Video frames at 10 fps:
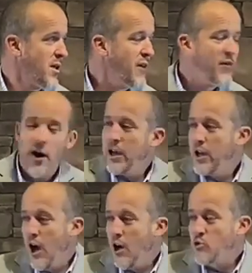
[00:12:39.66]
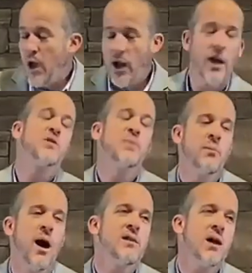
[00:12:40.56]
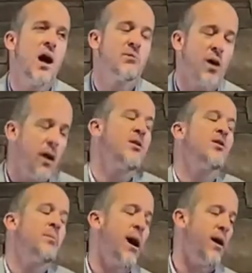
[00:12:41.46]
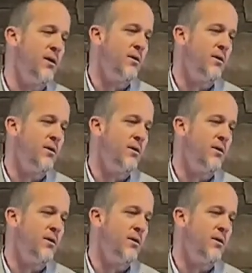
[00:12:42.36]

If he already knows, why do I got to spend my time talking to him about it?